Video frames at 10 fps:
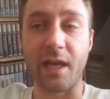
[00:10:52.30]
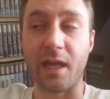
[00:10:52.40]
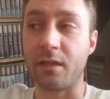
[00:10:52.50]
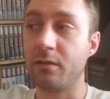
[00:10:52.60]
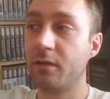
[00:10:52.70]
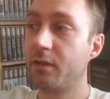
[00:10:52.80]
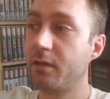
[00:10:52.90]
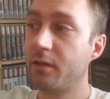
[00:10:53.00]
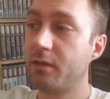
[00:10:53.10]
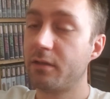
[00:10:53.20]

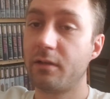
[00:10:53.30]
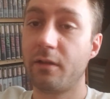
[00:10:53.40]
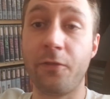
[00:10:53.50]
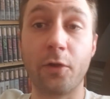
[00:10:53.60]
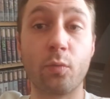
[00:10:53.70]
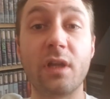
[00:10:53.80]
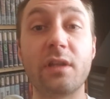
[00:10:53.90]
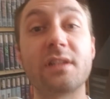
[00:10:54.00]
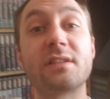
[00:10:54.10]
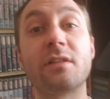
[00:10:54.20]
that
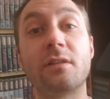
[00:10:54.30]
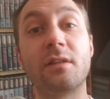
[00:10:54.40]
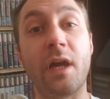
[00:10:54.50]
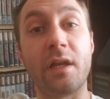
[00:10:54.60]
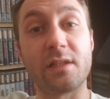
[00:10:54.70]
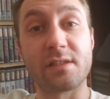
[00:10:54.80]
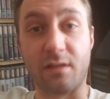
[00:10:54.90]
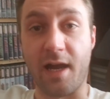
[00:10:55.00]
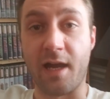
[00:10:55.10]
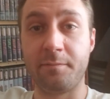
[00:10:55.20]
they're willing to let
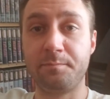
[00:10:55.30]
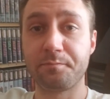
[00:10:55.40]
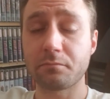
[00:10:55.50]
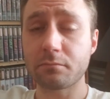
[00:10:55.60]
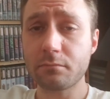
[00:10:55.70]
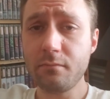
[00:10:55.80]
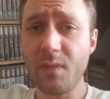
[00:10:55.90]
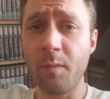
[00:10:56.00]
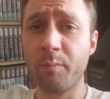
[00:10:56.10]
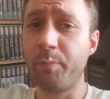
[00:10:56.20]
it slide.
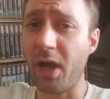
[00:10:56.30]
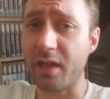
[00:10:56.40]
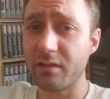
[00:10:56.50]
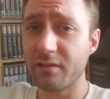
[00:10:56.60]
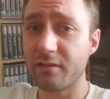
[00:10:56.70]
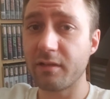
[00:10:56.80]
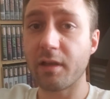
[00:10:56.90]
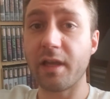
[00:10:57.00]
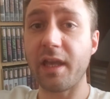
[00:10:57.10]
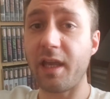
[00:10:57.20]
But
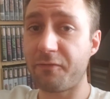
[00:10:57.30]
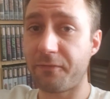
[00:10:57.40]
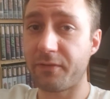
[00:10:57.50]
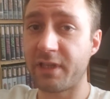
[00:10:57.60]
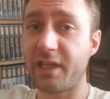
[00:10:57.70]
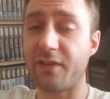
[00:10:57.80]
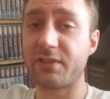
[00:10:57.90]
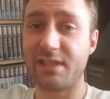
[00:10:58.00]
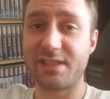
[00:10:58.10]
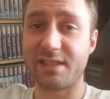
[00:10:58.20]
if
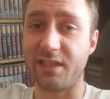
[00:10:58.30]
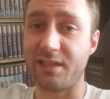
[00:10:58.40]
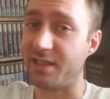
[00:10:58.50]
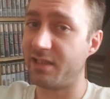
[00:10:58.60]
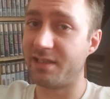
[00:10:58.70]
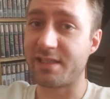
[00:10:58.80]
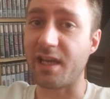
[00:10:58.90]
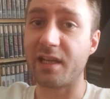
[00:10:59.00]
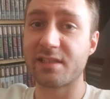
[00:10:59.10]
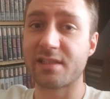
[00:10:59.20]
the FTC
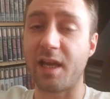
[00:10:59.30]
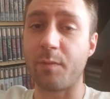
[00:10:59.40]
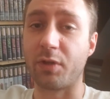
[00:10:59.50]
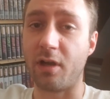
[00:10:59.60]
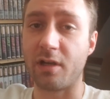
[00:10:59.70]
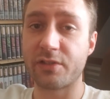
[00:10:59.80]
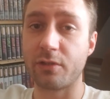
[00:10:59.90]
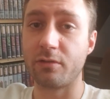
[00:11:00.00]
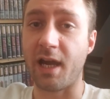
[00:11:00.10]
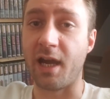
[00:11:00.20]
did decide to slap a
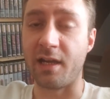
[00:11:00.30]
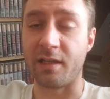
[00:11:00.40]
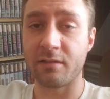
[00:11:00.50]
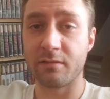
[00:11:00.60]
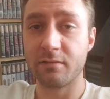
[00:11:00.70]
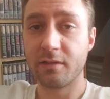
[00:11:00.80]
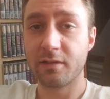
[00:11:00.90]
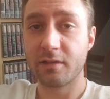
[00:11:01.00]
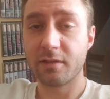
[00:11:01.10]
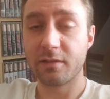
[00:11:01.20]
lawsuit on